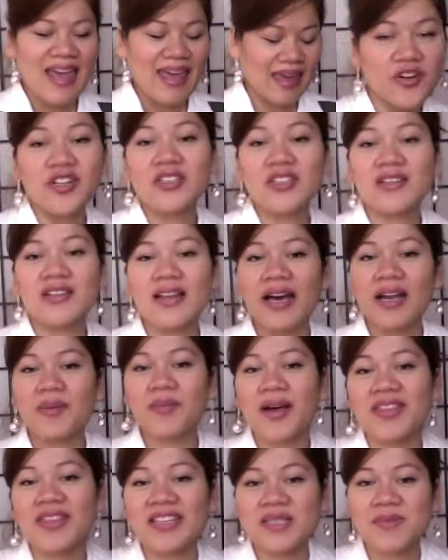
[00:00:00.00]
Heard a lot
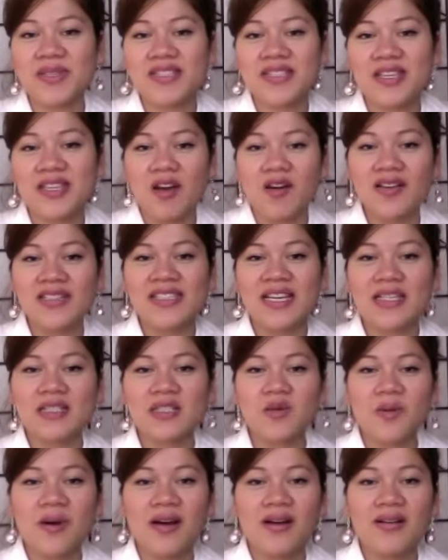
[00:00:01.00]
about these mascaras as
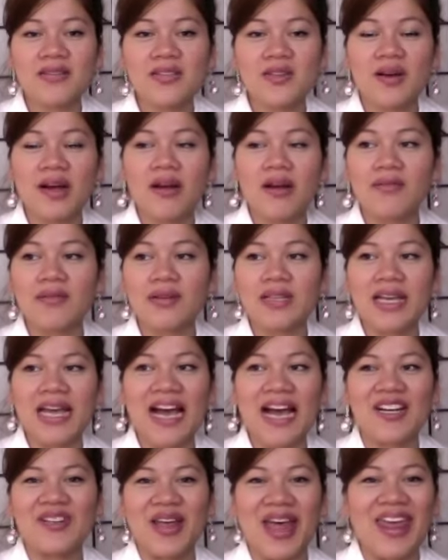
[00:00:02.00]
well, so I really
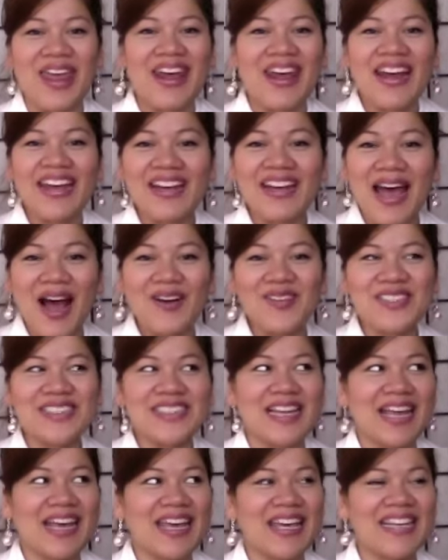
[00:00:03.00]
kind of I was
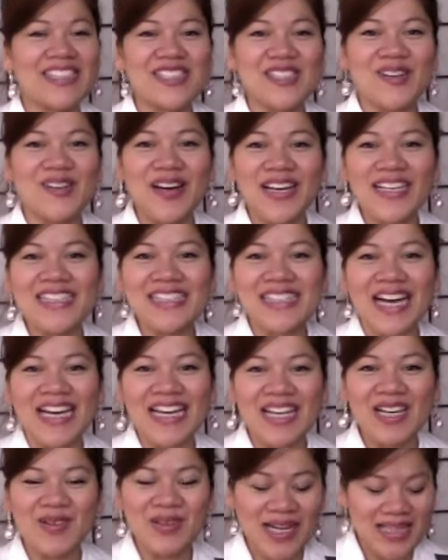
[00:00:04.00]
like so
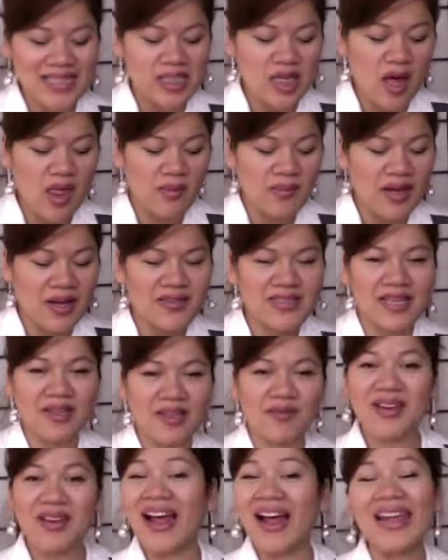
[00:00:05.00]
excited when I saw them. I was
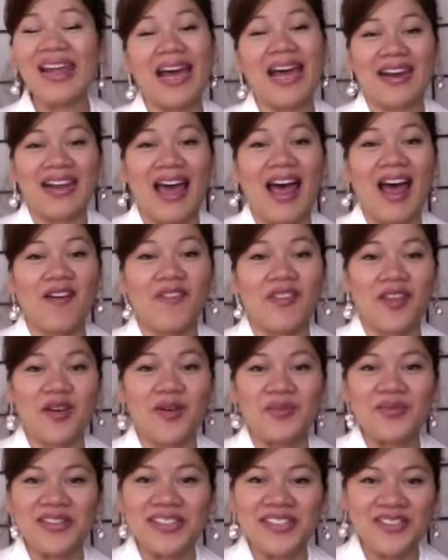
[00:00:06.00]
like, man, I gotta have
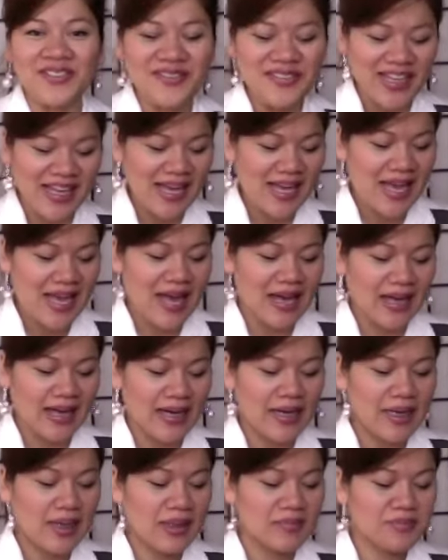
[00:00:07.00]
them, you know?
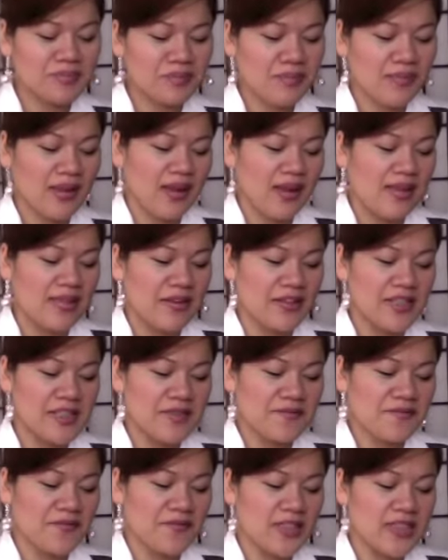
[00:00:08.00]
Um, this
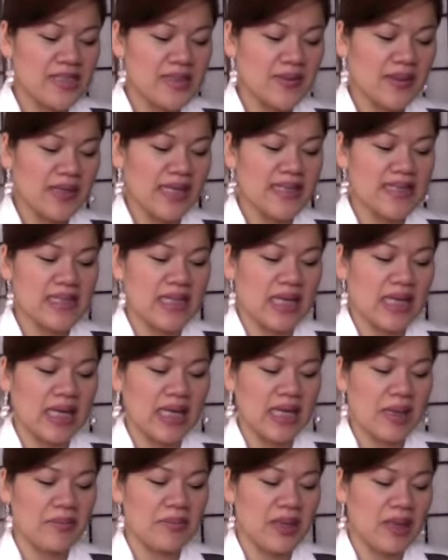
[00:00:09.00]
first one is
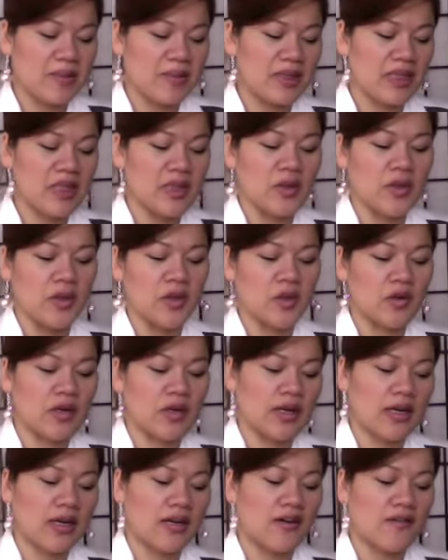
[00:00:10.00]
the Maybelline New
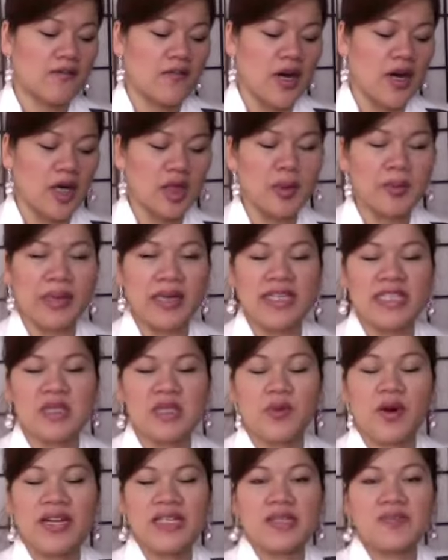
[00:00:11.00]
York
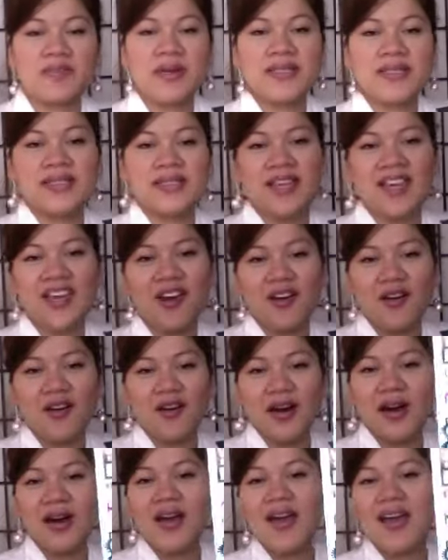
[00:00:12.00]
Volum'Express
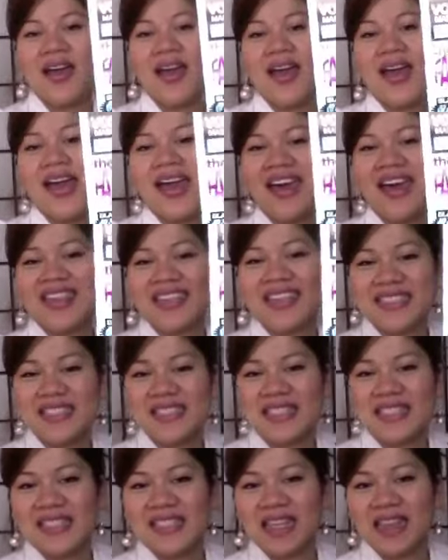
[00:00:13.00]
Mascara, and this
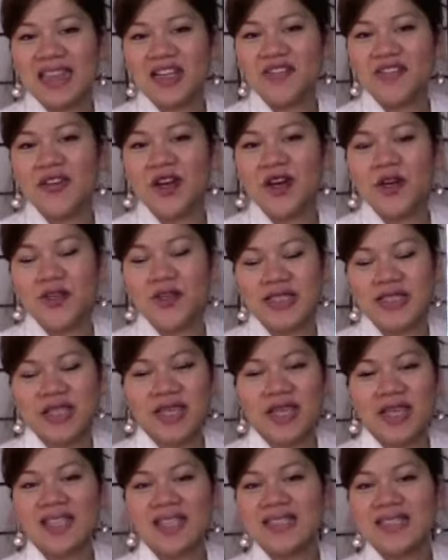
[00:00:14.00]
is in the
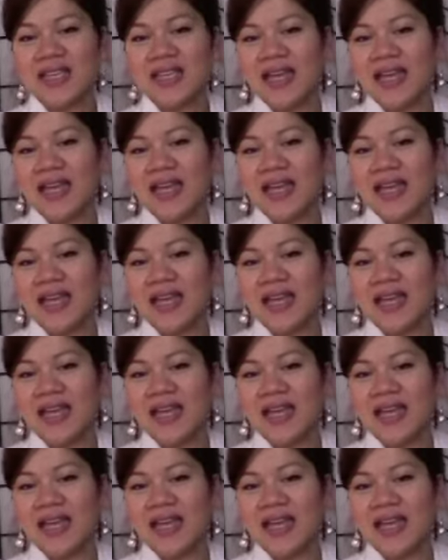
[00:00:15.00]
falsies,